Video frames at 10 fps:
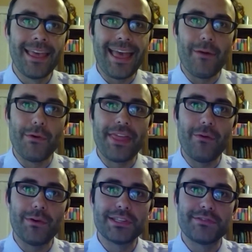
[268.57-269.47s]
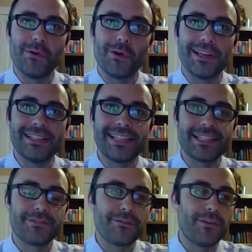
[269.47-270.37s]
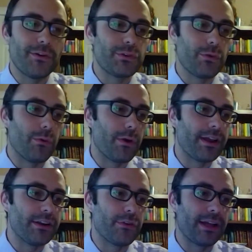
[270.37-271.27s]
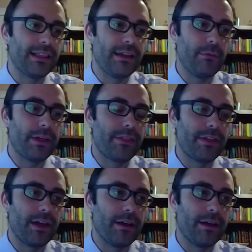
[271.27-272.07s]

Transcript: And what that one is for is that's for folks who are working directly with